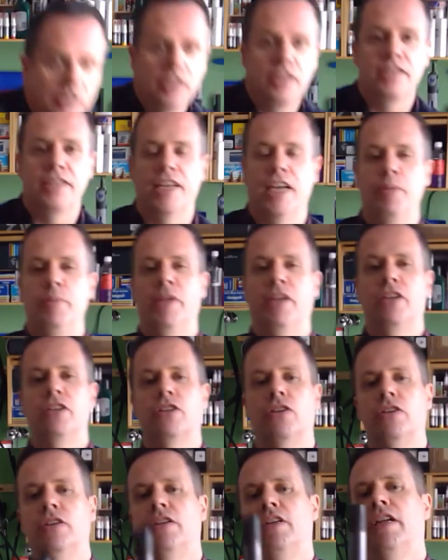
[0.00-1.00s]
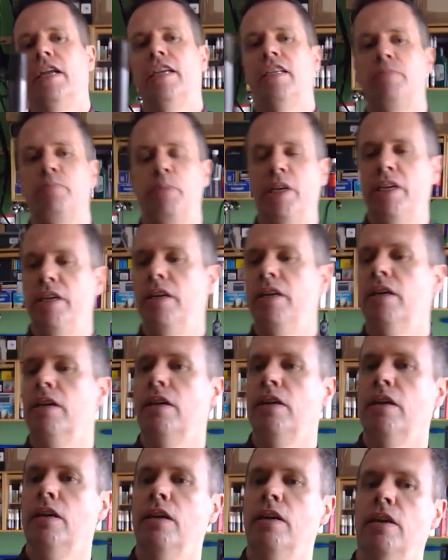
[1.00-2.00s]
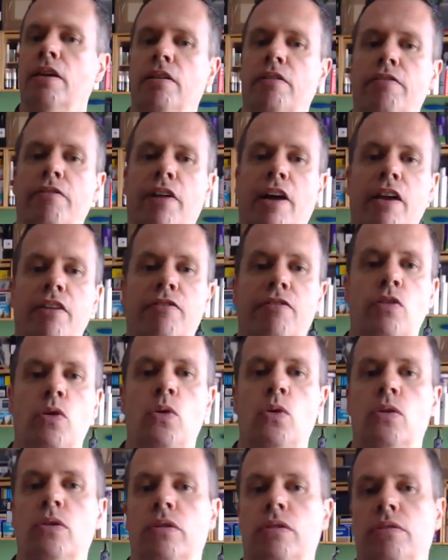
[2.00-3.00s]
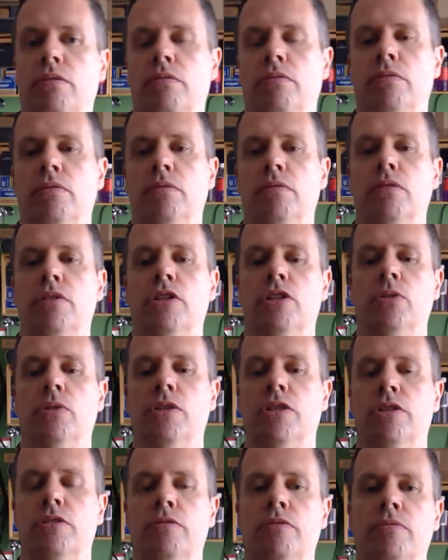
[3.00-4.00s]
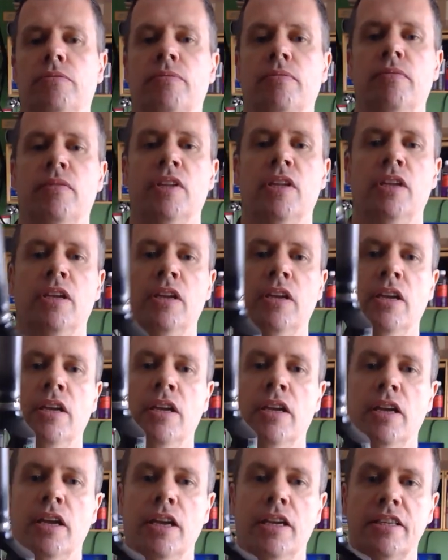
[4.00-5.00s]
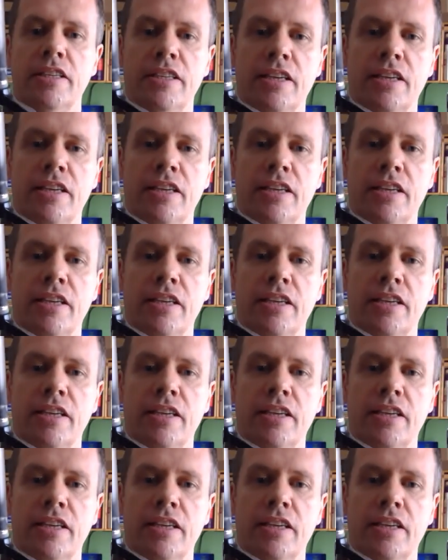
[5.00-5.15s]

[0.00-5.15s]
the type that is on SB 5422. A